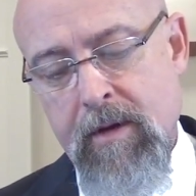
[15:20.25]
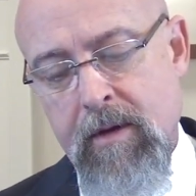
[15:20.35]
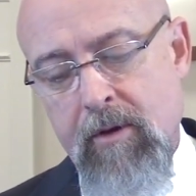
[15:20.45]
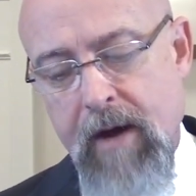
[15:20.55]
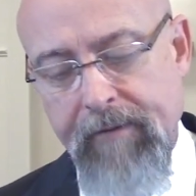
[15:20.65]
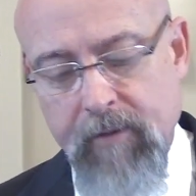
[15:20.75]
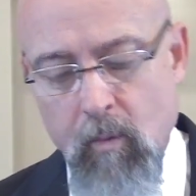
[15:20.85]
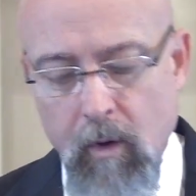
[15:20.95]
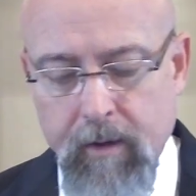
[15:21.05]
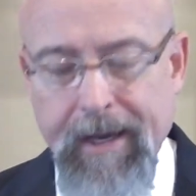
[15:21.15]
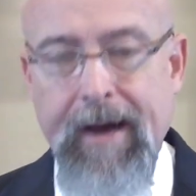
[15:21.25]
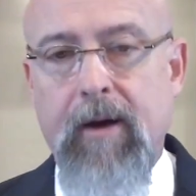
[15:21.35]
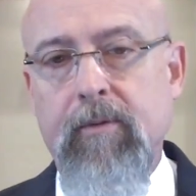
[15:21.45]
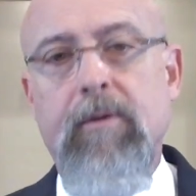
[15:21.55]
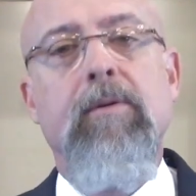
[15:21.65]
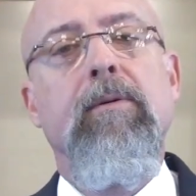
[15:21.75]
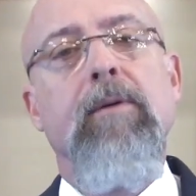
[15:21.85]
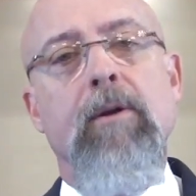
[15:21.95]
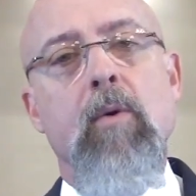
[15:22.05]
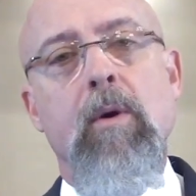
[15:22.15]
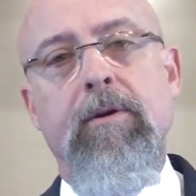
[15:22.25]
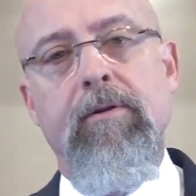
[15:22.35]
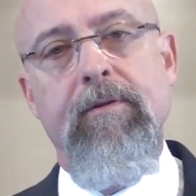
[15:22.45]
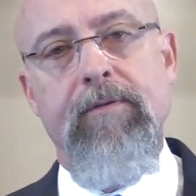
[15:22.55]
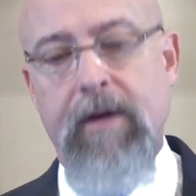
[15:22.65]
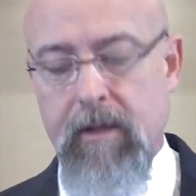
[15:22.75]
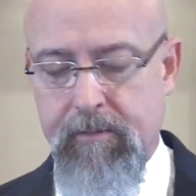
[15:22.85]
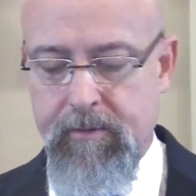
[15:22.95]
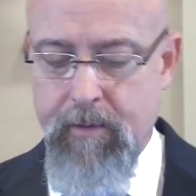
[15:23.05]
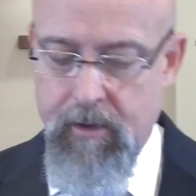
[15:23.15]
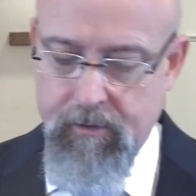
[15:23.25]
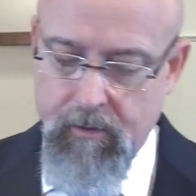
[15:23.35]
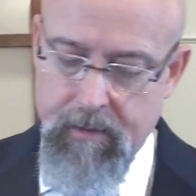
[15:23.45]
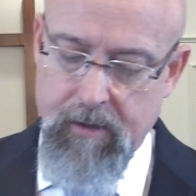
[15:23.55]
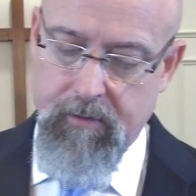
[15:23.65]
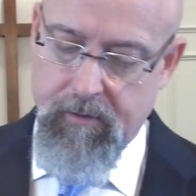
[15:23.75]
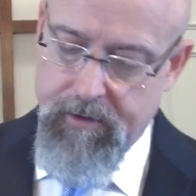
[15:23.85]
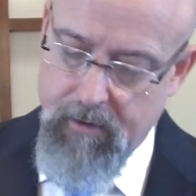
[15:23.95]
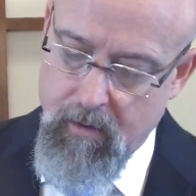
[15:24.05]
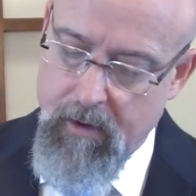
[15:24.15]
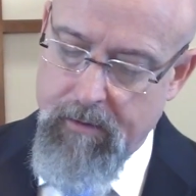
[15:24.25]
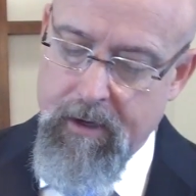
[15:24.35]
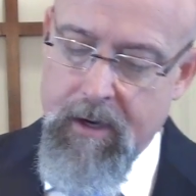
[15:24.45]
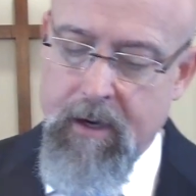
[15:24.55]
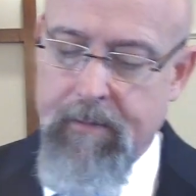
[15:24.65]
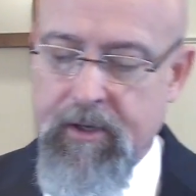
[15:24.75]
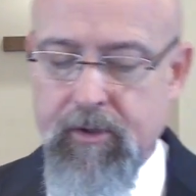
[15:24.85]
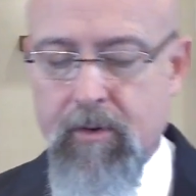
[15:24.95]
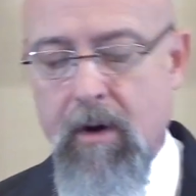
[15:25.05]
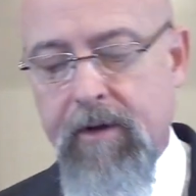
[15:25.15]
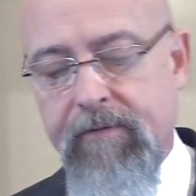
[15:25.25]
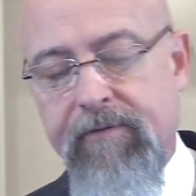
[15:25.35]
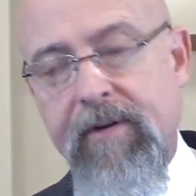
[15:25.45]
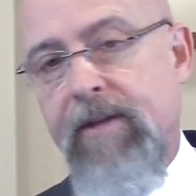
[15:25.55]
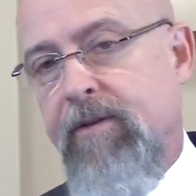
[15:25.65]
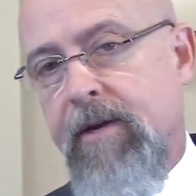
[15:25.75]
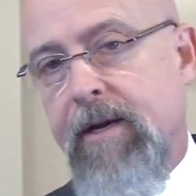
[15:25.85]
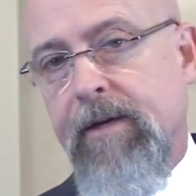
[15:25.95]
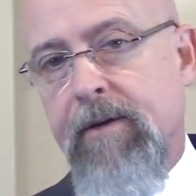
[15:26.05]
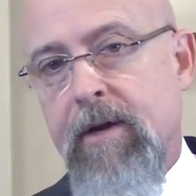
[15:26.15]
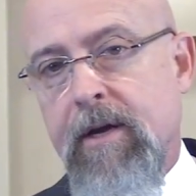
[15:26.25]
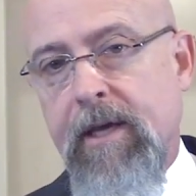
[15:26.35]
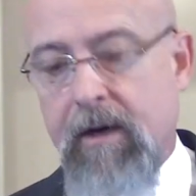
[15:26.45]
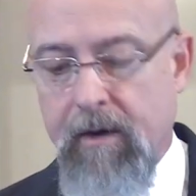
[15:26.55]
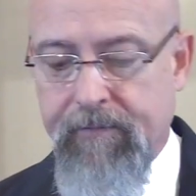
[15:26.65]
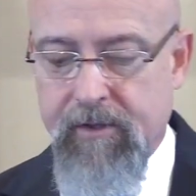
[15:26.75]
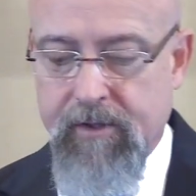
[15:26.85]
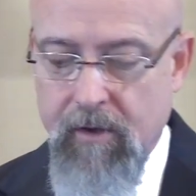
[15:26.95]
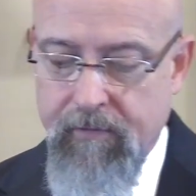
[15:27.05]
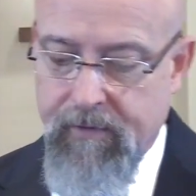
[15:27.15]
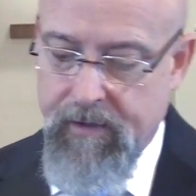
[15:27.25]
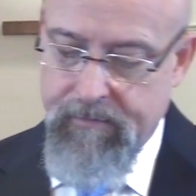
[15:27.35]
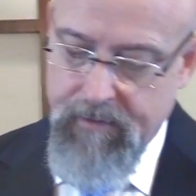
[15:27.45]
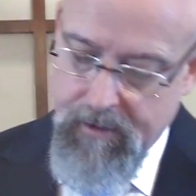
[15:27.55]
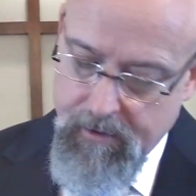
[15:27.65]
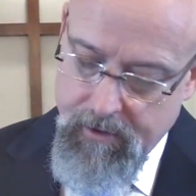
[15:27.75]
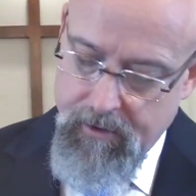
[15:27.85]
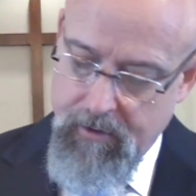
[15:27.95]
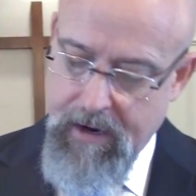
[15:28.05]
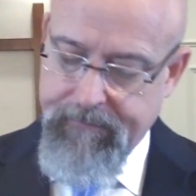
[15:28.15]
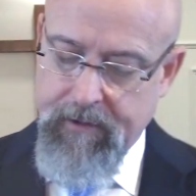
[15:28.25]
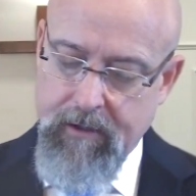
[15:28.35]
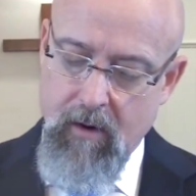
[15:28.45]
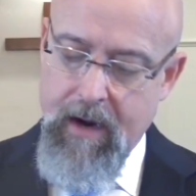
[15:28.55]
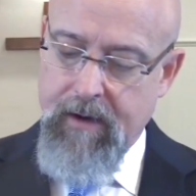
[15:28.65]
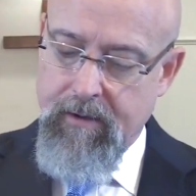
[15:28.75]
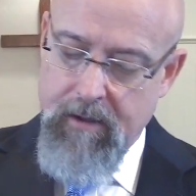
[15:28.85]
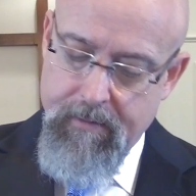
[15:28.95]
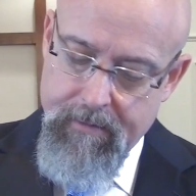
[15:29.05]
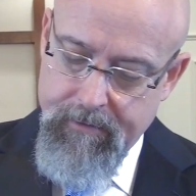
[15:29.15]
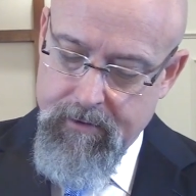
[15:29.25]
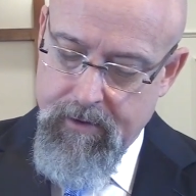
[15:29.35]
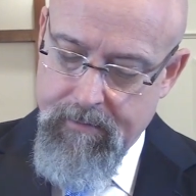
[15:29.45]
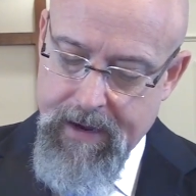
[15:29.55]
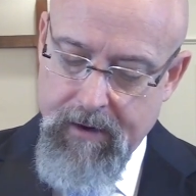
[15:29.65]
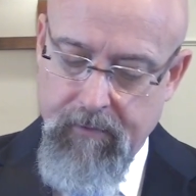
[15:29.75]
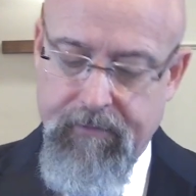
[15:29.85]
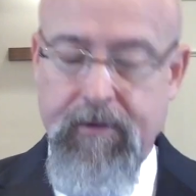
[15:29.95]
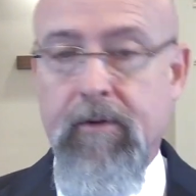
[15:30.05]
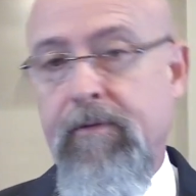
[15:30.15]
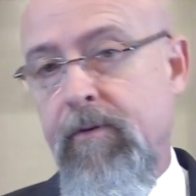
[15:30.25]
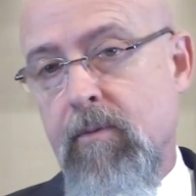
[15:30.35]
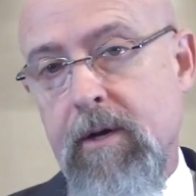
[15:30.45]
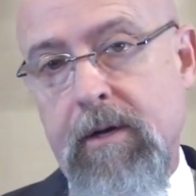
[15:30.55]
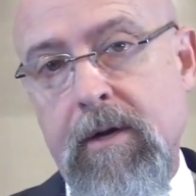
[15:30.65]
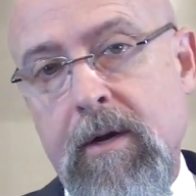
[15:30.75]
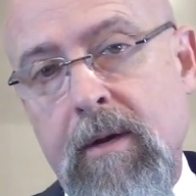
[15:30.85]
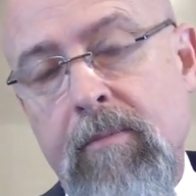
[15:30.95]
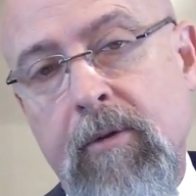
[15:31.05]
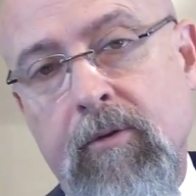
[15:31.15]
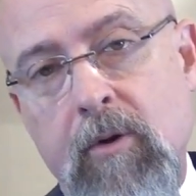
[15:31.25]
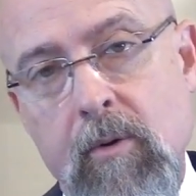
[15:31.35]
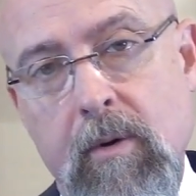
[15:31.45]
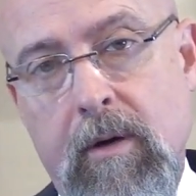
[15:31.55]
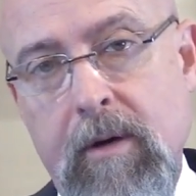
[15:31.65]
You have to work out in order to develop spiritual muscles. In order to be strong in faith, you got to get off the sofa. You know, you, you have to go out into the, to the battlefield if you want to mature